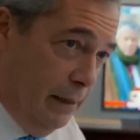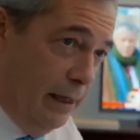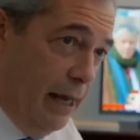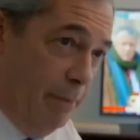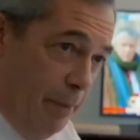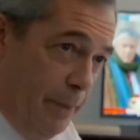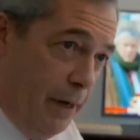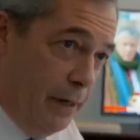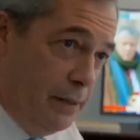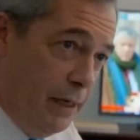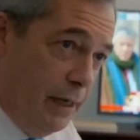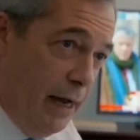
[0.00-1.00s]
Labour
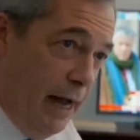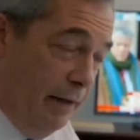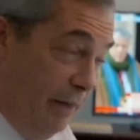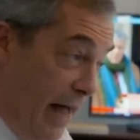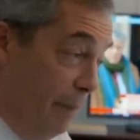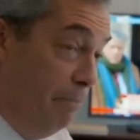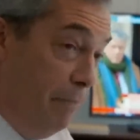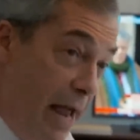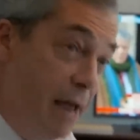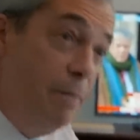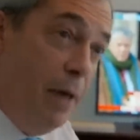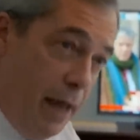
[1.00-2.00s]
Party, and that
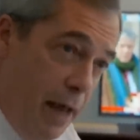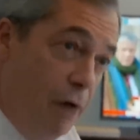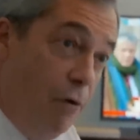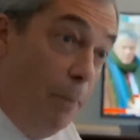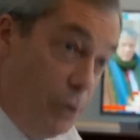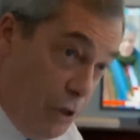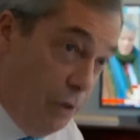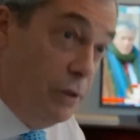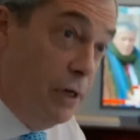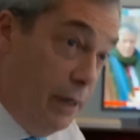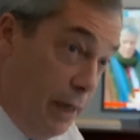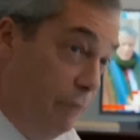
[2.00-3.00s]
may be her
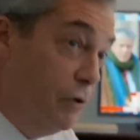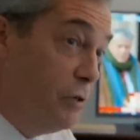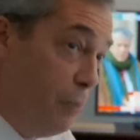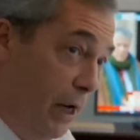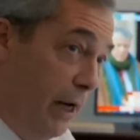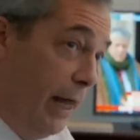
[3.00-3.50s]
opportunity to go for a spring